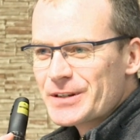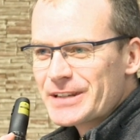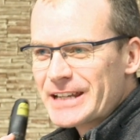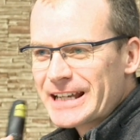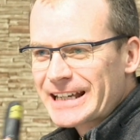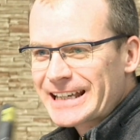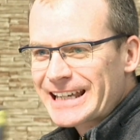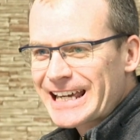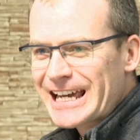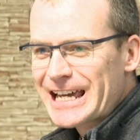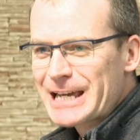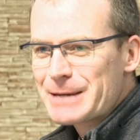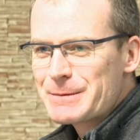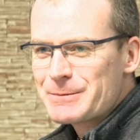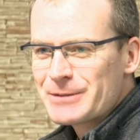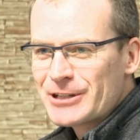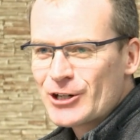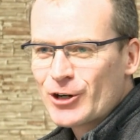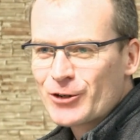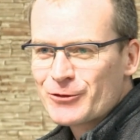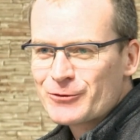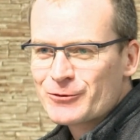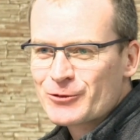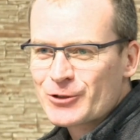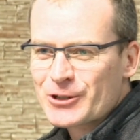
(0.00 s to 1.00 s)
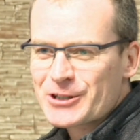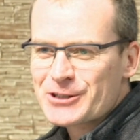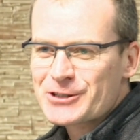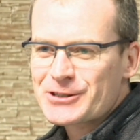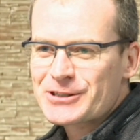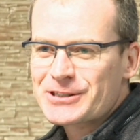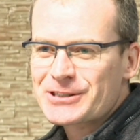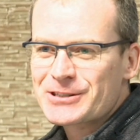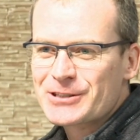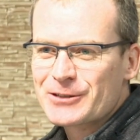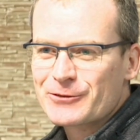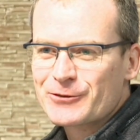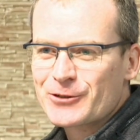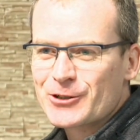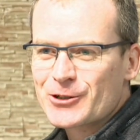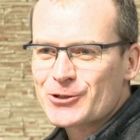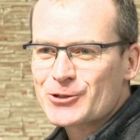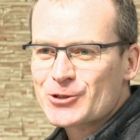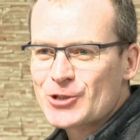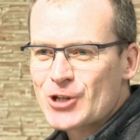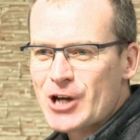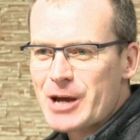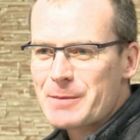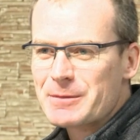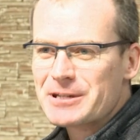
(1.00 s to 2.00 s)
they came, the envoys, the
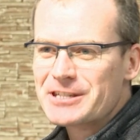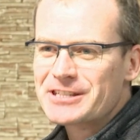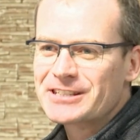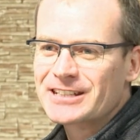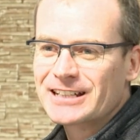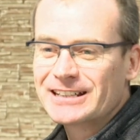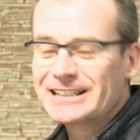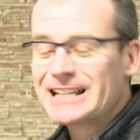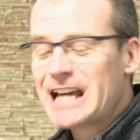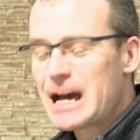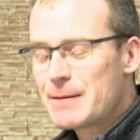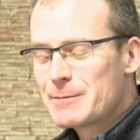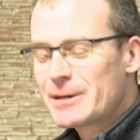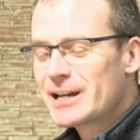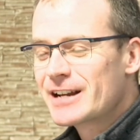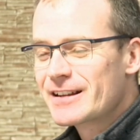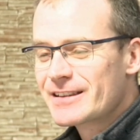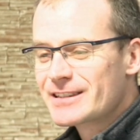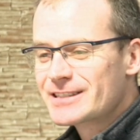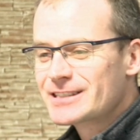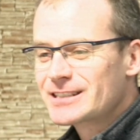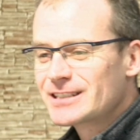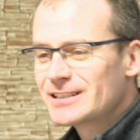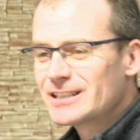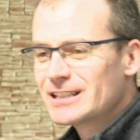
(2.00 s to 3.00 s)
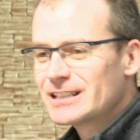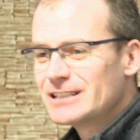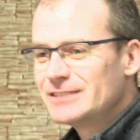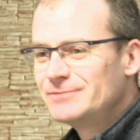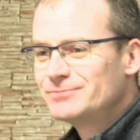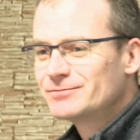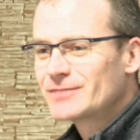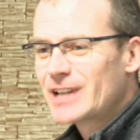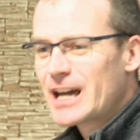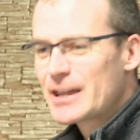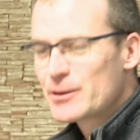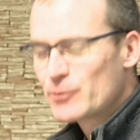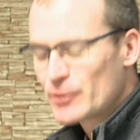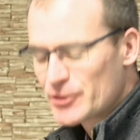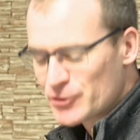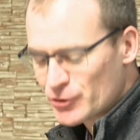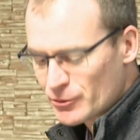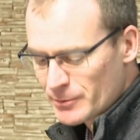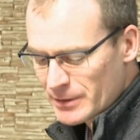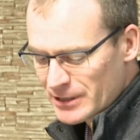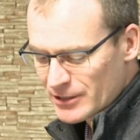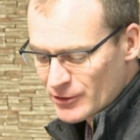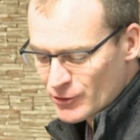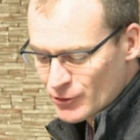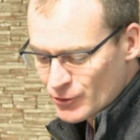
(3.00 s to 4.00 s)
first time and said, come out of the city, otherwise
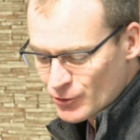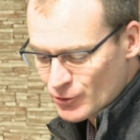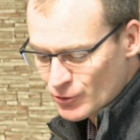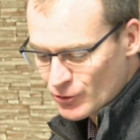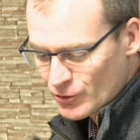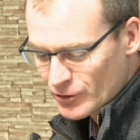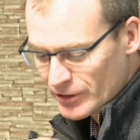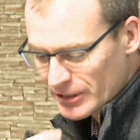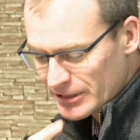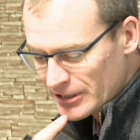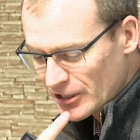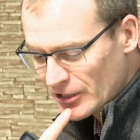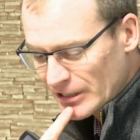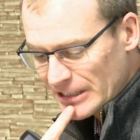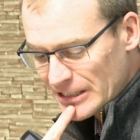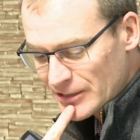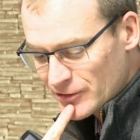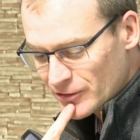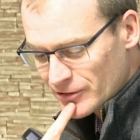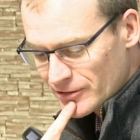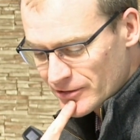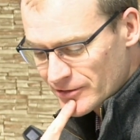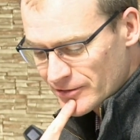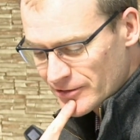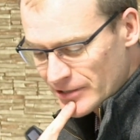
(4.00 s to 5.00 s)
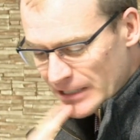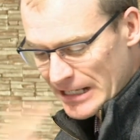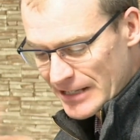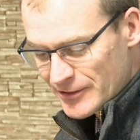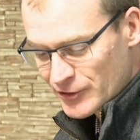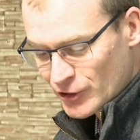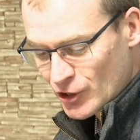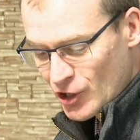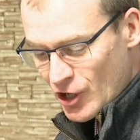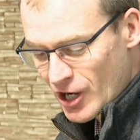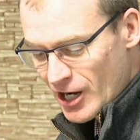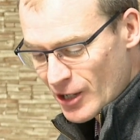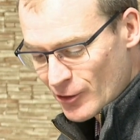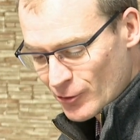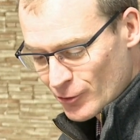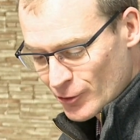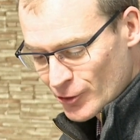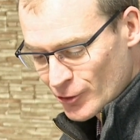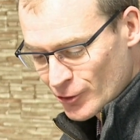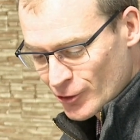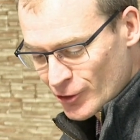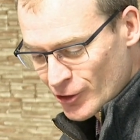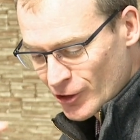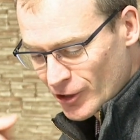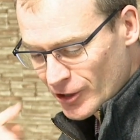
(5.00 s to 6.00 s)
you'll be destroyed. Don't listen to Hezekiah or
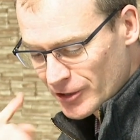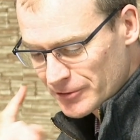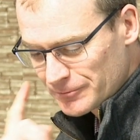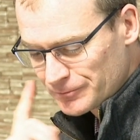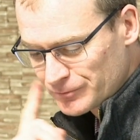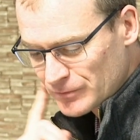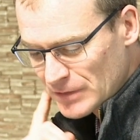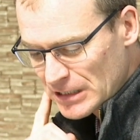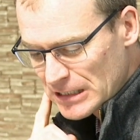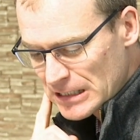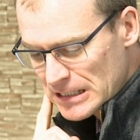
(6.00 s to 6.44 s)
your God.